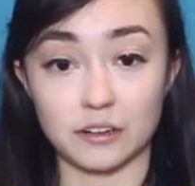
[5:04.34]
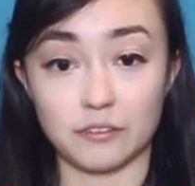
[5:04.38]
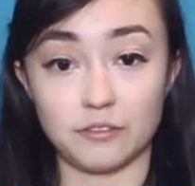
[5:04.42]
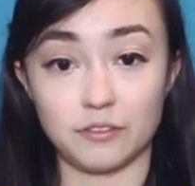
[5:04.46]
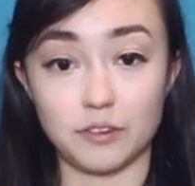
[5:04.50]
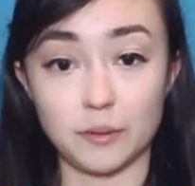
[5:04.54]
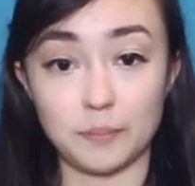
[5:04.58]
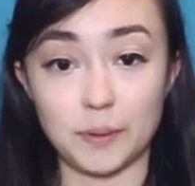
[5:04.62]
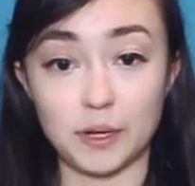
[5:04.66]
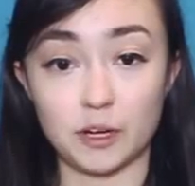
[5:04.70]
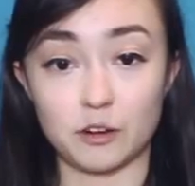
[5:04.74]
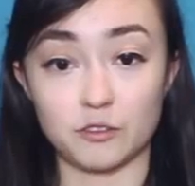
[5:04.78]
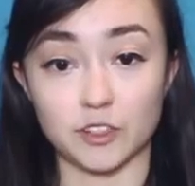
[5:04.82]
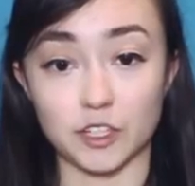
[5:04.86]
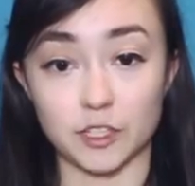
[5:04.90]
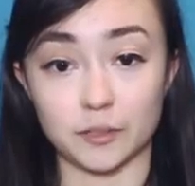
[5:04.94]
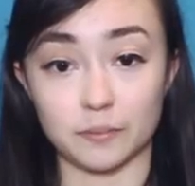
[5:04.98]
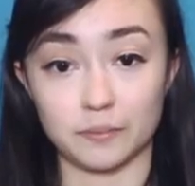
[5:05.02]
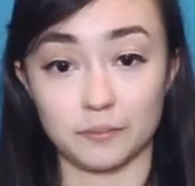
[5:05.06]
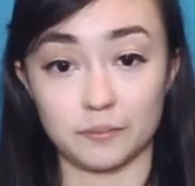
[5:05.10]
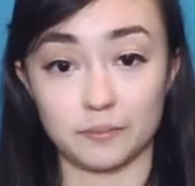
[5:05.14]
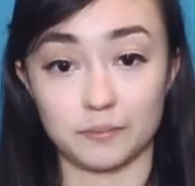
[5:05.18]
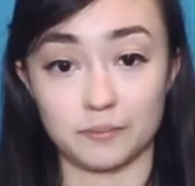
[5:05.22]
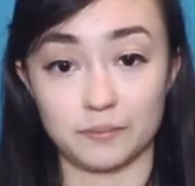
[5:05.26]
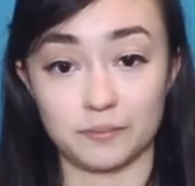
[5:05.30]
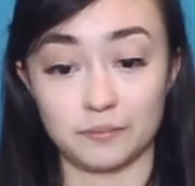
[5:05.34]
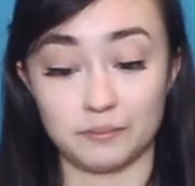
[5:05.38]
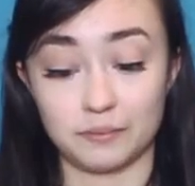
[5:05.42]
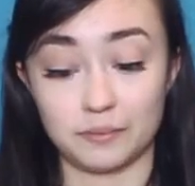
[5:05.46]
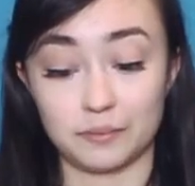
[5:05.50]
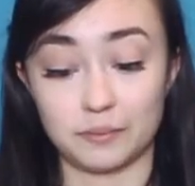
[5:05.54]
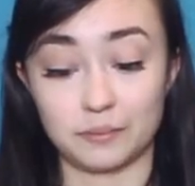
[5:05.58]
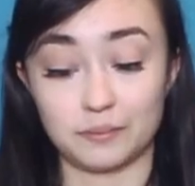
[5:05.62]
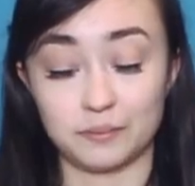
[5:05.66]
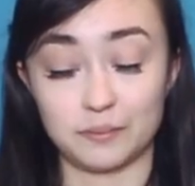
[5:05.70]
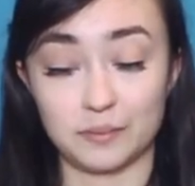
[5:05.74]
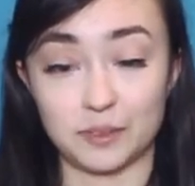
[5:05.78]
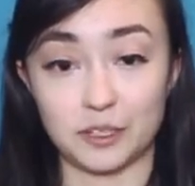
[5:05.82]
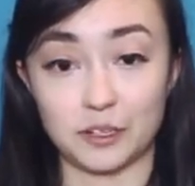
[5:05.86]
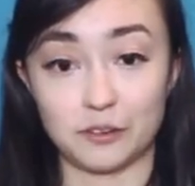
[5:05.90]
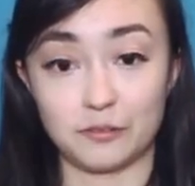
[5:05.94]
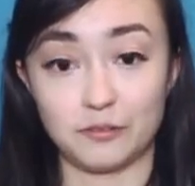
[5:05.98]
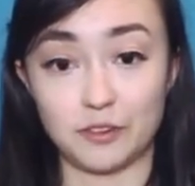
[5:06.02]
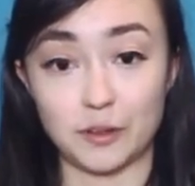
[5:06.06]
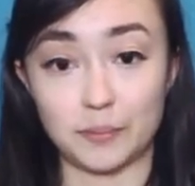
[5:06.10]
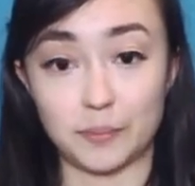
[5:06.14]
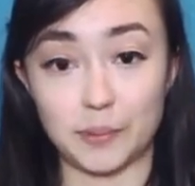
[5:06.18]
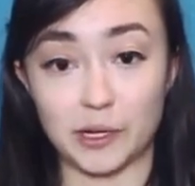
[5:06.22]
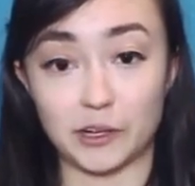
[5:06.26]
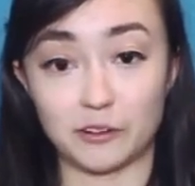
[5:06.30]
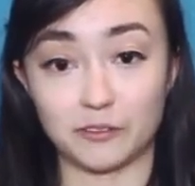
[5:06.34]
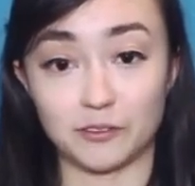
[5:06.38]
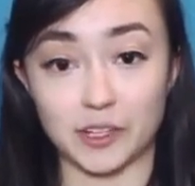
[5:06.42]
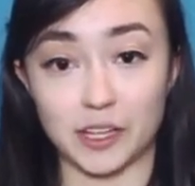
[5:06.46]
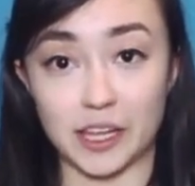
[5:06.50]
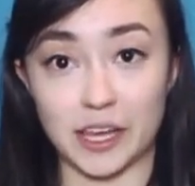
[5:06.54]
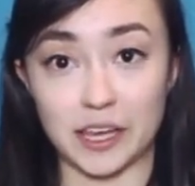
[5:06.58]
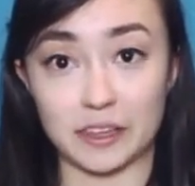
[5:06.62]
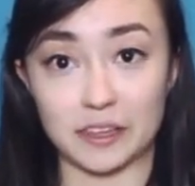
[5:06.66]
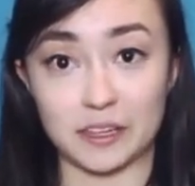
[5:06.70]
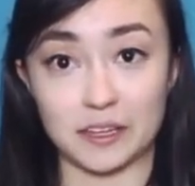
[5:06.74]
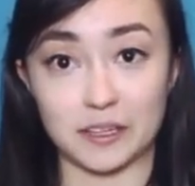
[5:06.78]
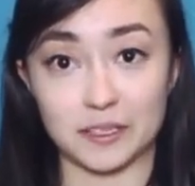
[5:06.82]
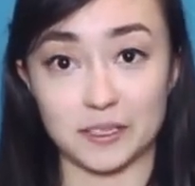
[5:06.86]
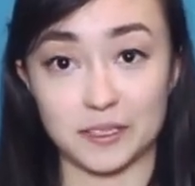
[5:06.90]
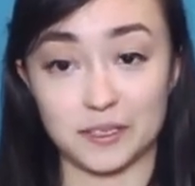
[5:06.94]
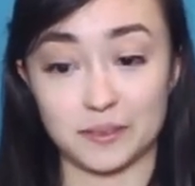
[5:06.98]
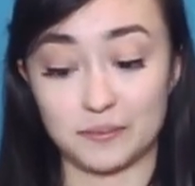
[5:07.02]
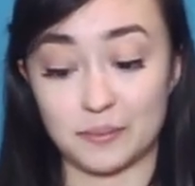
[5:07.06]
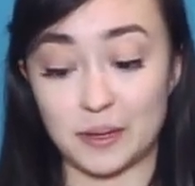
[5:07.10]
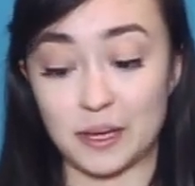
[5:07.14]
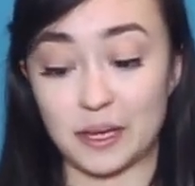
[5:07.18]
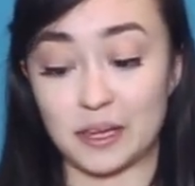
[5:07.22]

gonna flip it over. You're gonna flip it over like this.